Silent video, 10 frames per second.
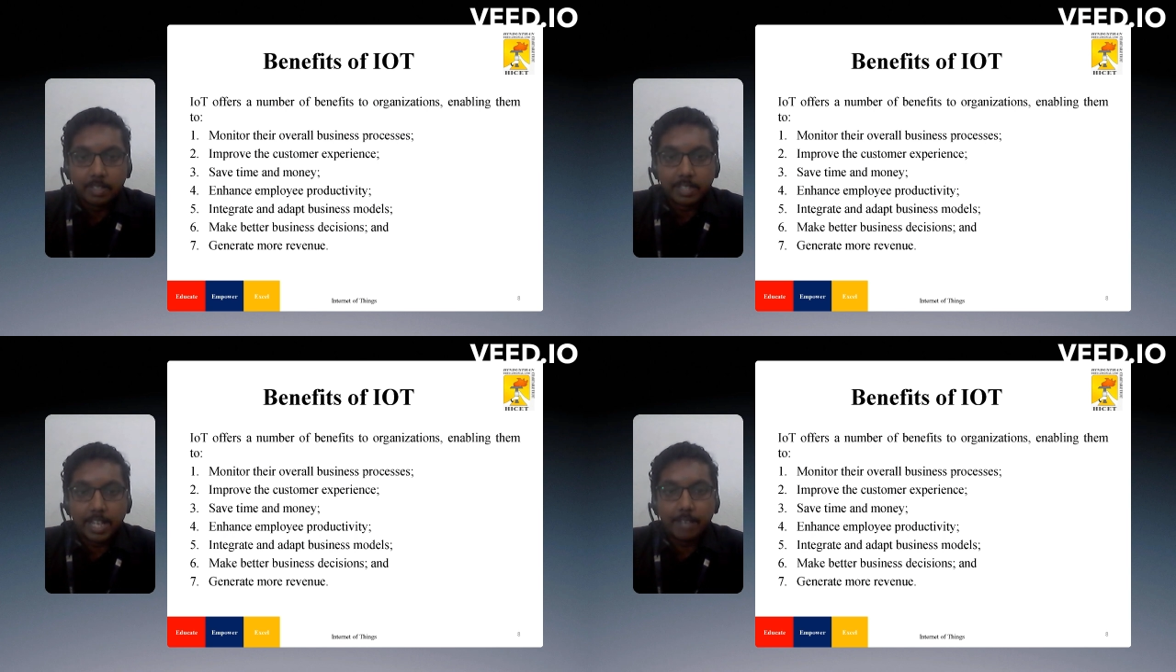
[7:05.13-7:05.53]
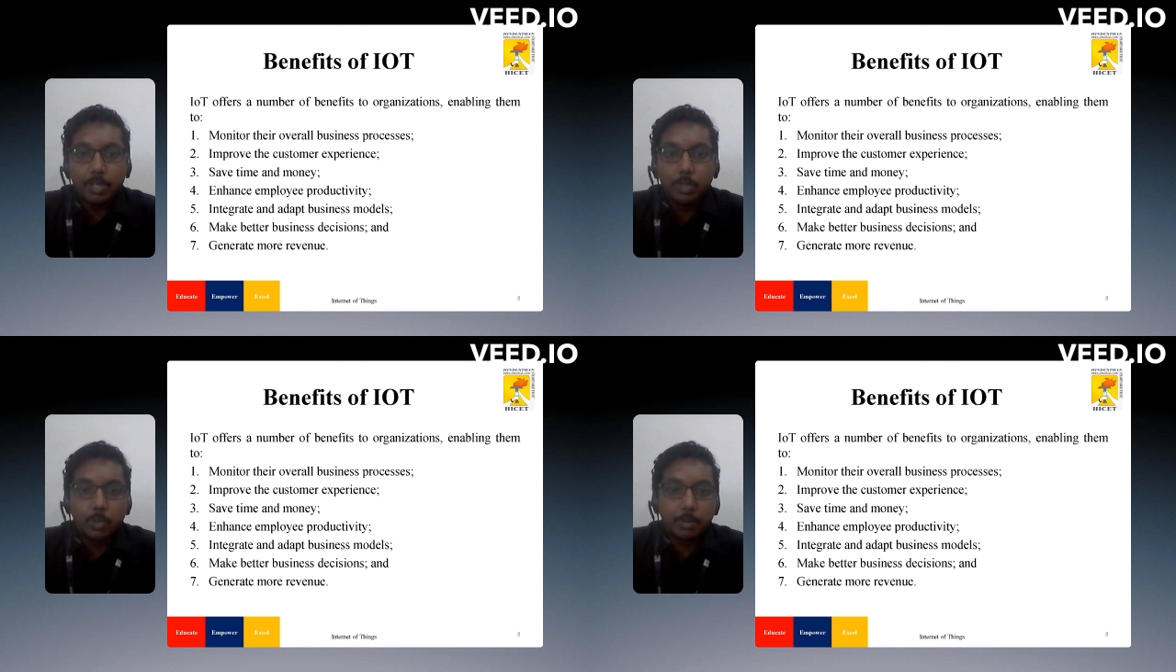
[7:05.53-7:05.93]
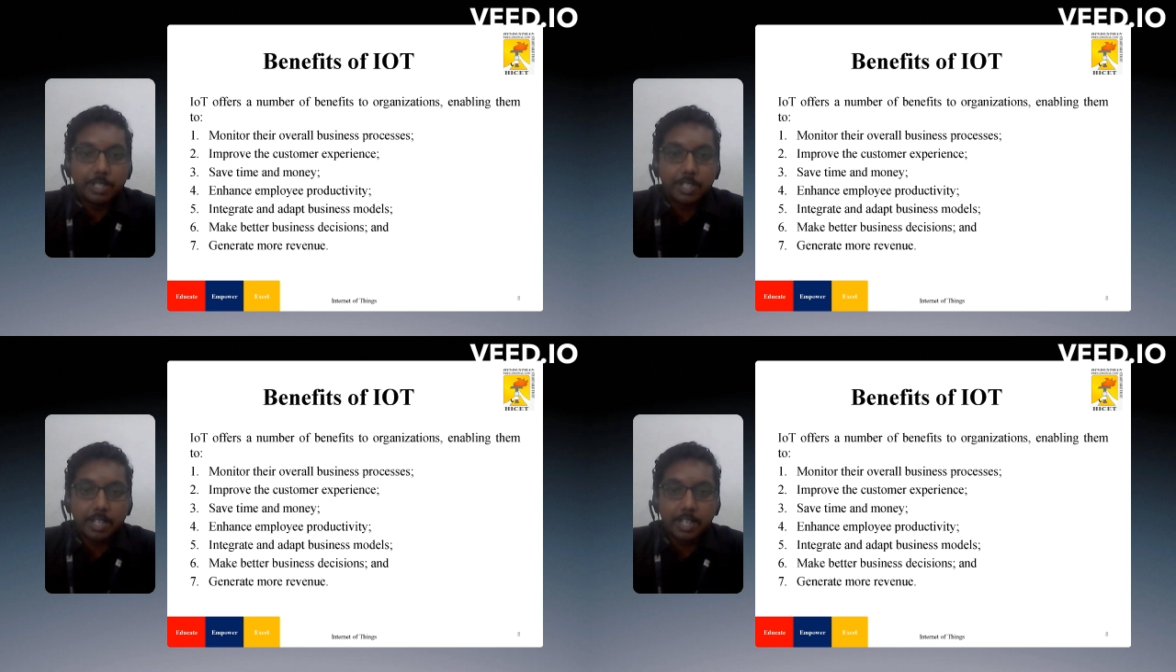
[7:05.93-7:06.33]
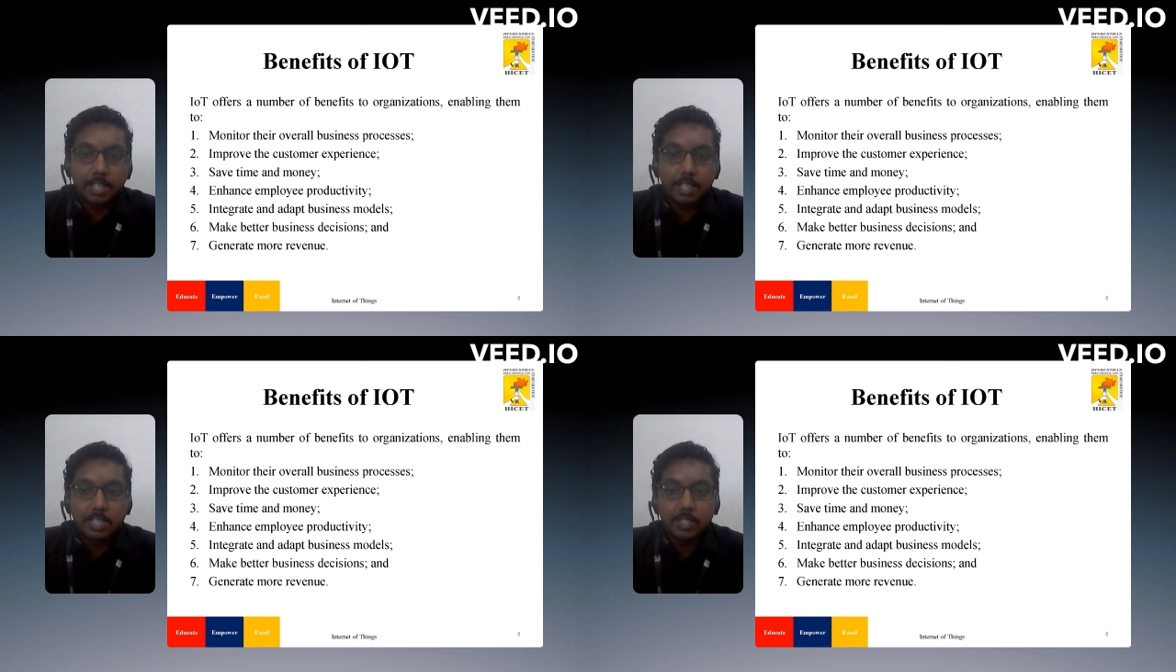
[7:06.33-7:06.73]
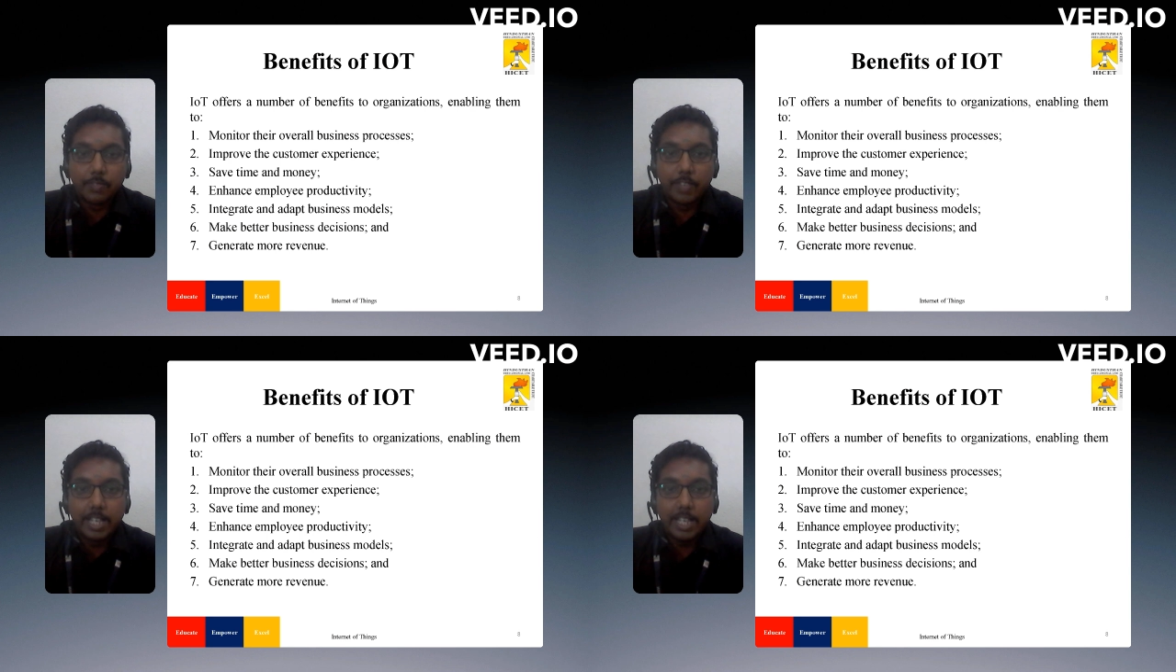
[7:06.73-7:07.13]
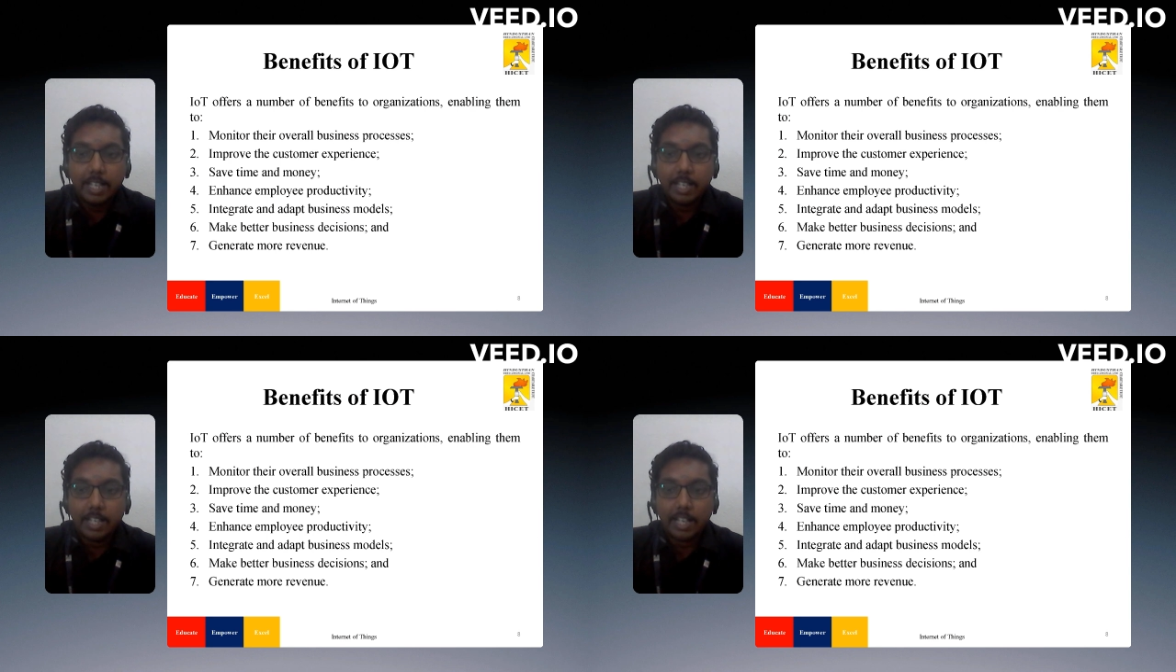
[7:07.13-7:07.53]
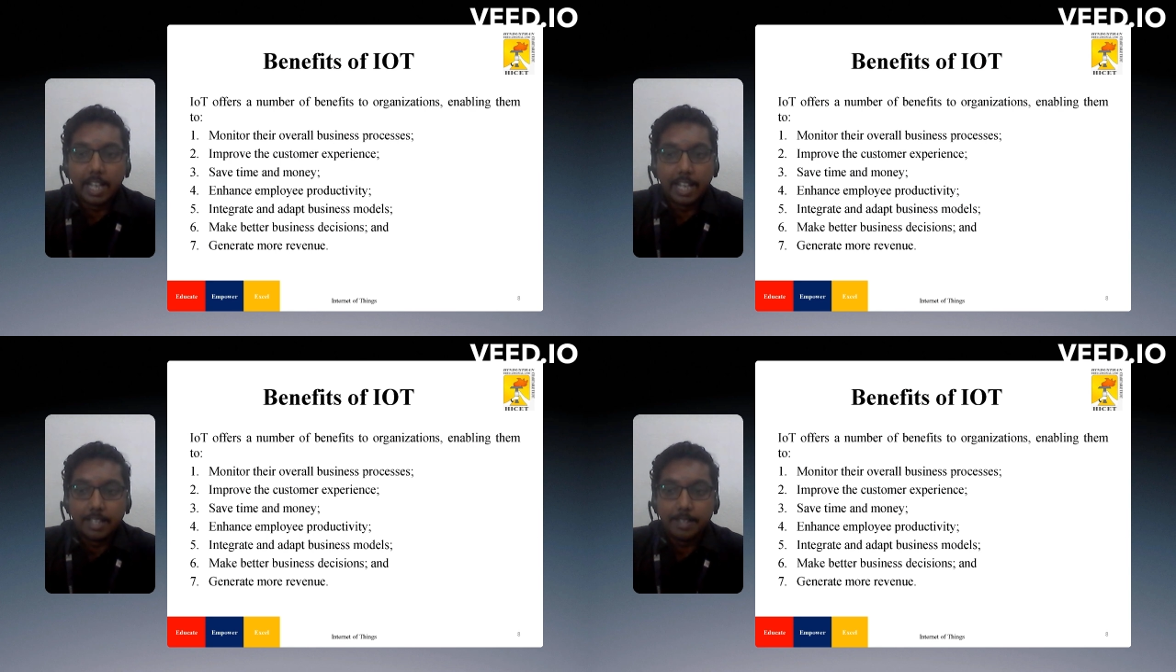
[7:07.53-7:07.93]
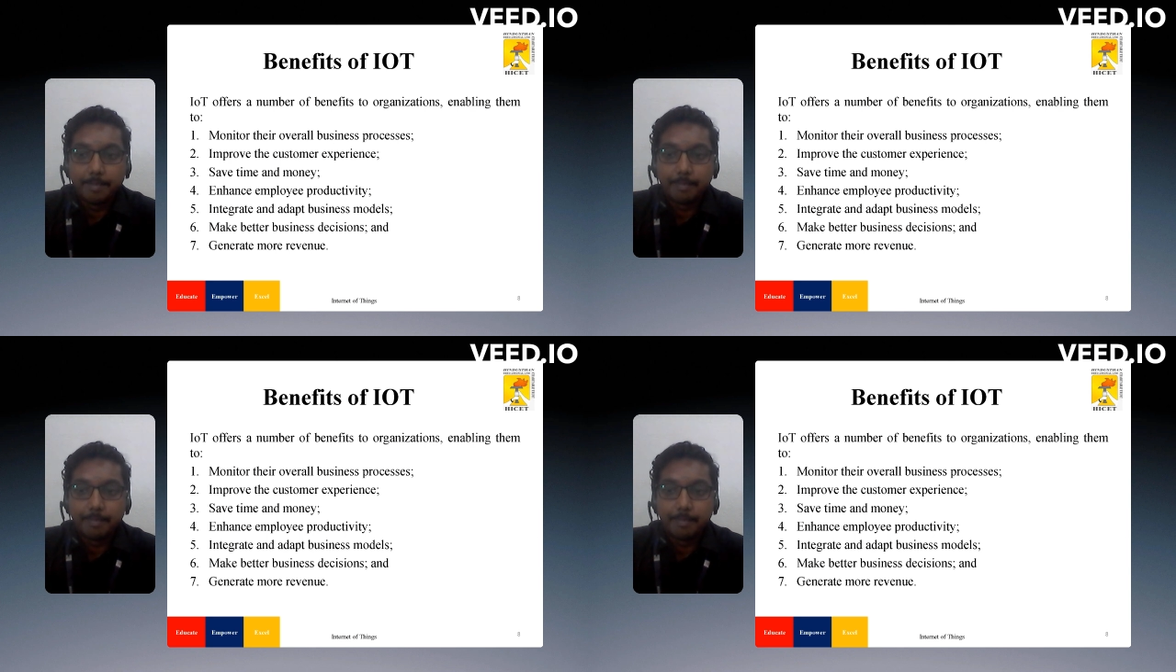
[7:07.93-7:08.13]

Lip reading: the revenue to be generated is very high.